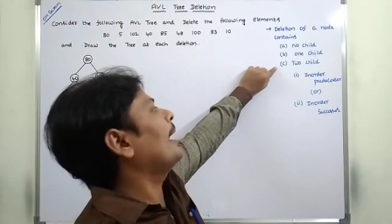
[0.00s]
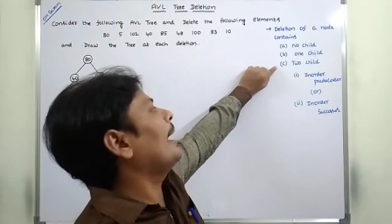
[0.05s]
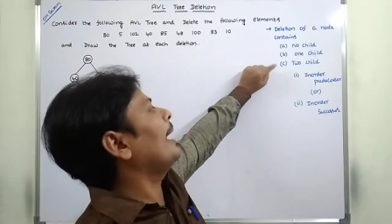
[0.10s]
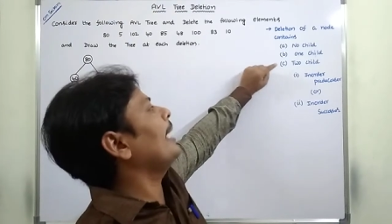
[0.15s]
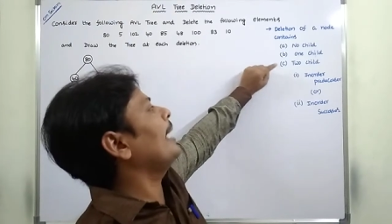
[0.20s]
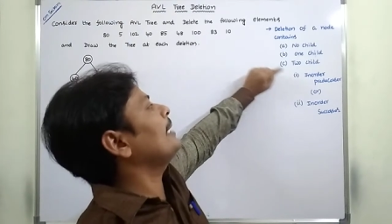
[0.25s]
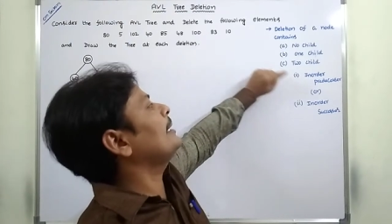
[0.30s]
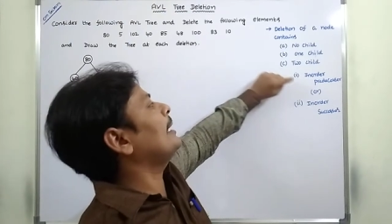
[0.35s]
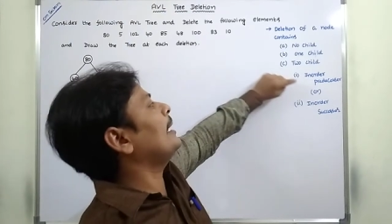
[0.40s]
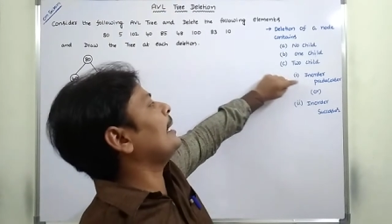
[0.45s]

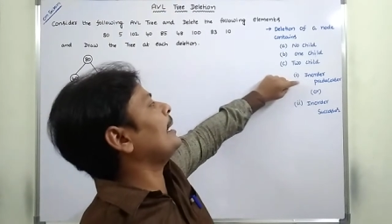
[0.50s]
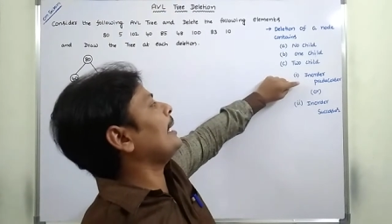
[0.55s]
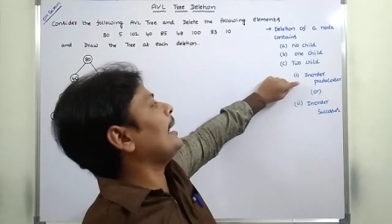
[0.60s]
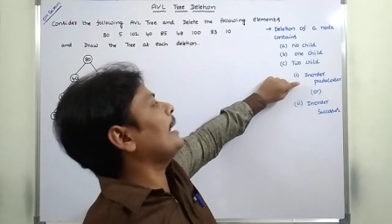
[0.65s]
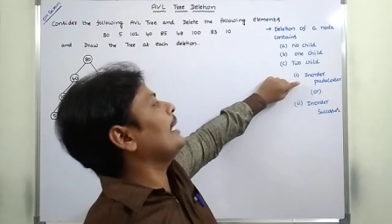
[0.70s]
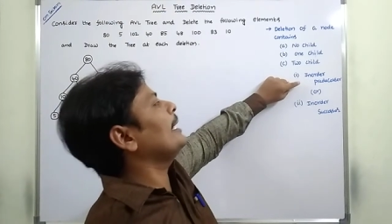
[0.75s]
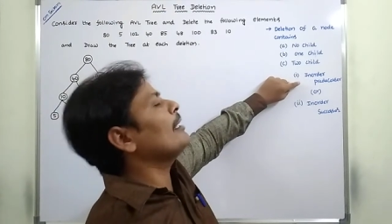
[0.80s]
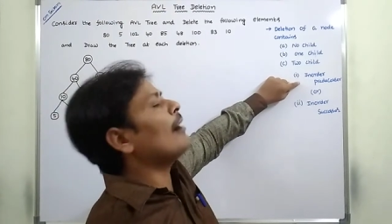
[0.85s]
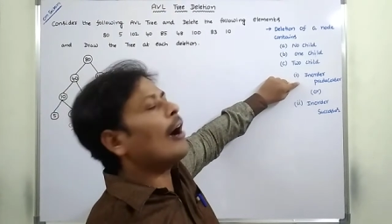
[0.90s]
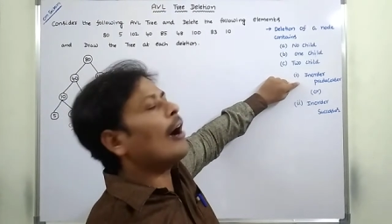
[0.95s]
either
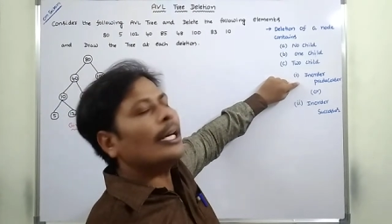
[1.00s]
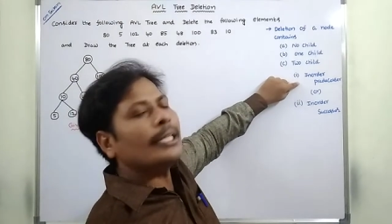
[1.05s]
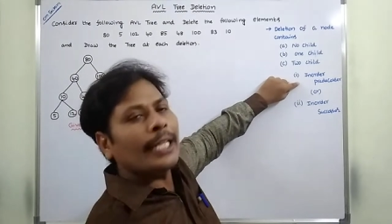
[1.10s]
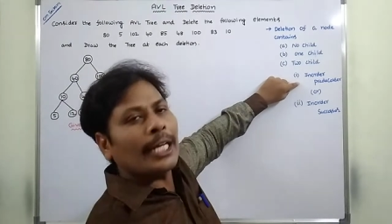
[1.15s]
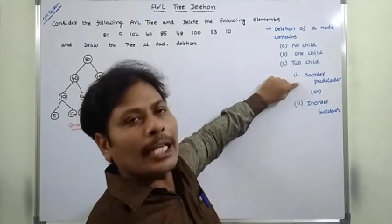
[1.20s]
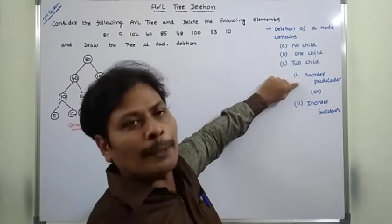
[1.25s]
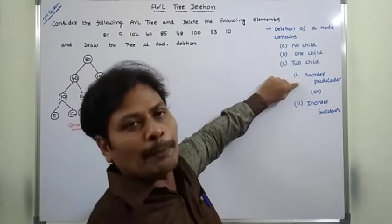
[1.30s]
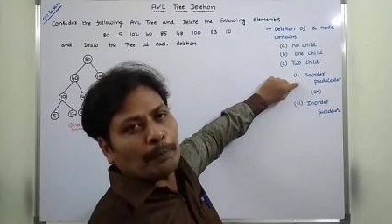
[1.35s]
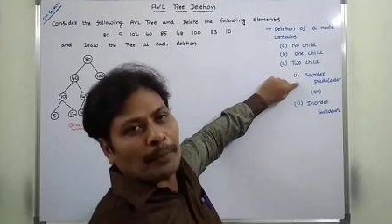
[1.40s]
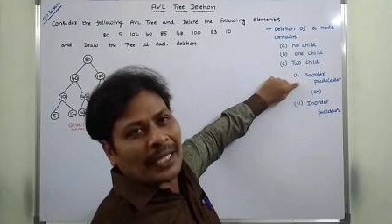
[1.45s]
in
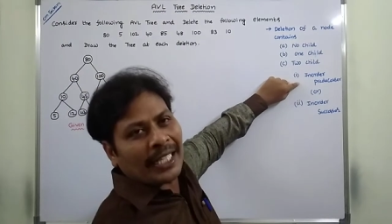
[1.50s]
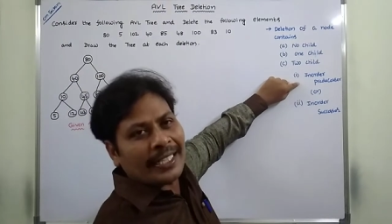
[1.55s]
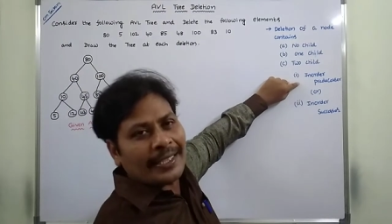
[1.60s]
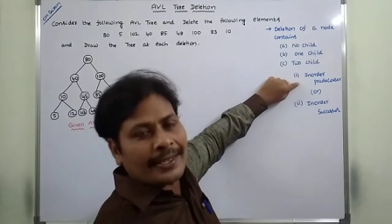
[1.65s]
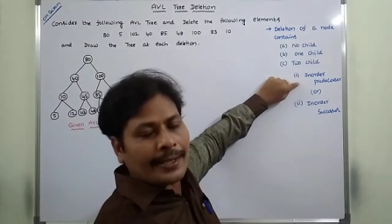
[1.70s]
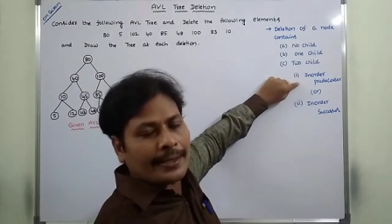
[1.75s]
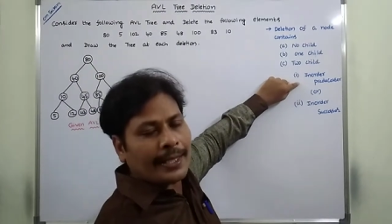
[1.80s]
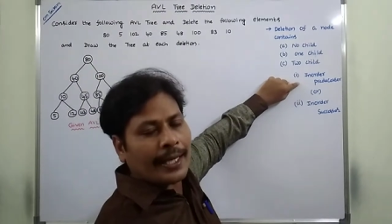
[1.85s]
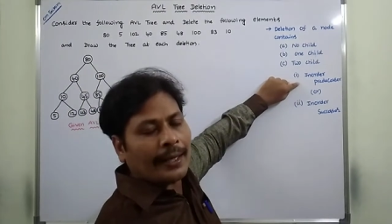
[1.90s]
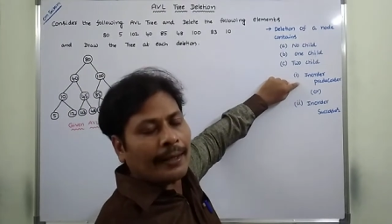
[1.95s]
order
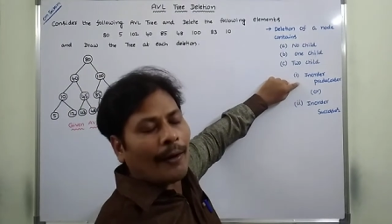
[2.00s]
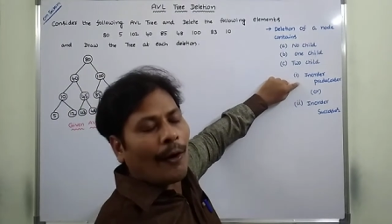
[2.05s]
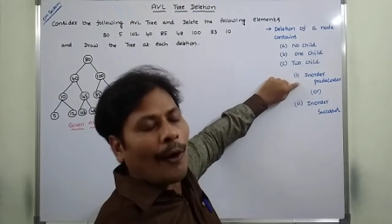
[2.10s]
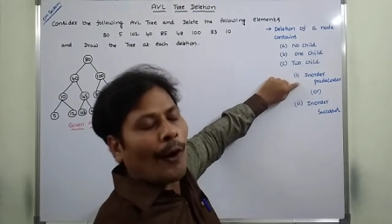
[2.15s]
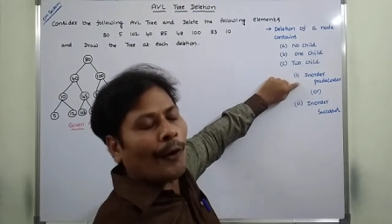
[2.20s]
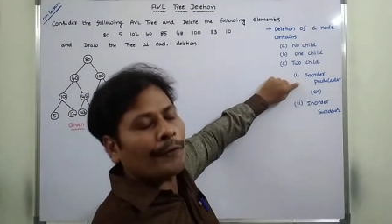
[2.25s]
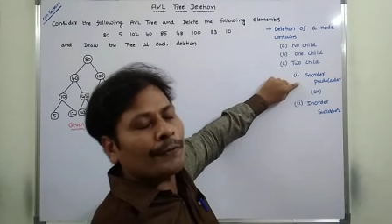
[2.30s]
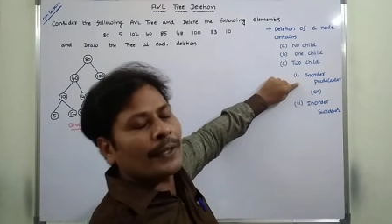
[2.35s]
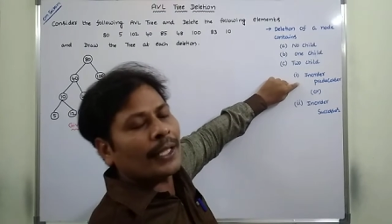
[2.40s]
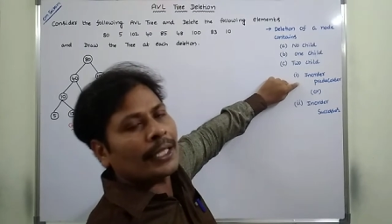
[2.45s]
predecessor
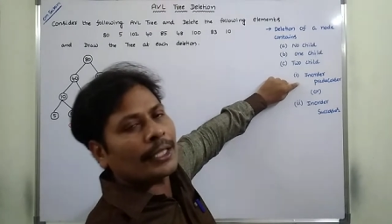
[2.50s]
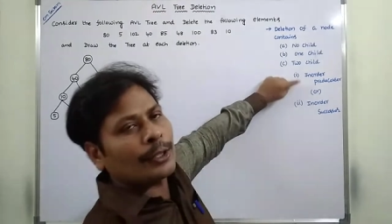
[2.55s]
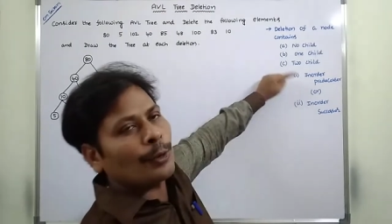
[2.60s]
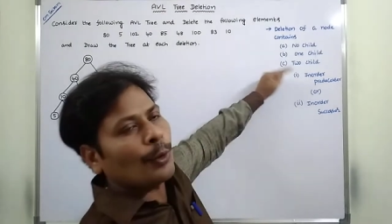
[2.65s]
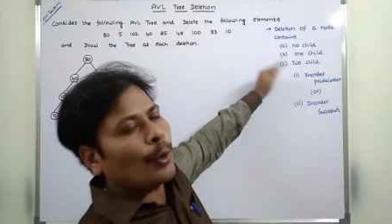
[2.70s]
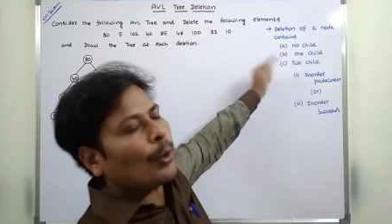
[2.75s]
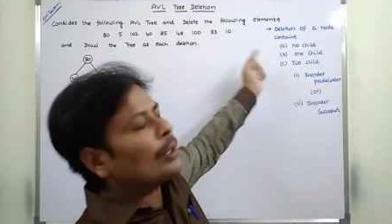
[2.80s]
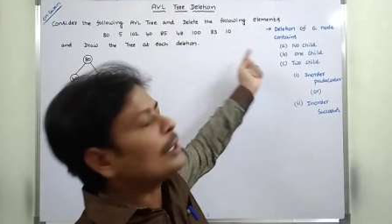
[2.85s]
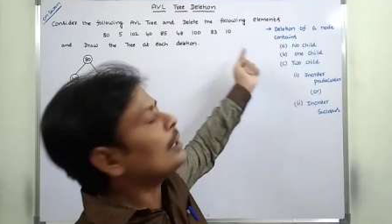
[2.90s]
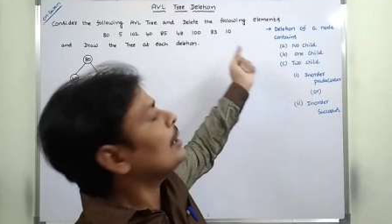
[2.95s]
of that
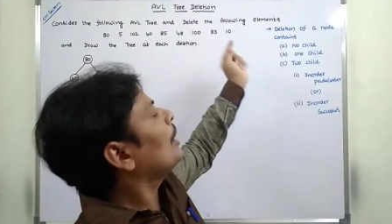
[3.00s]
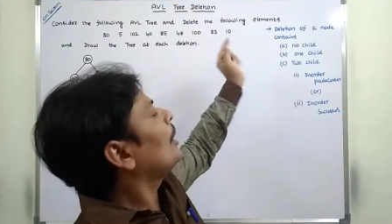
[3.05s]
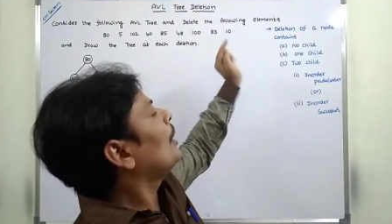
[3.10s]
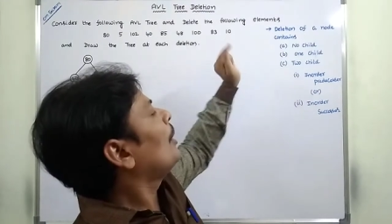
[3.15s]
node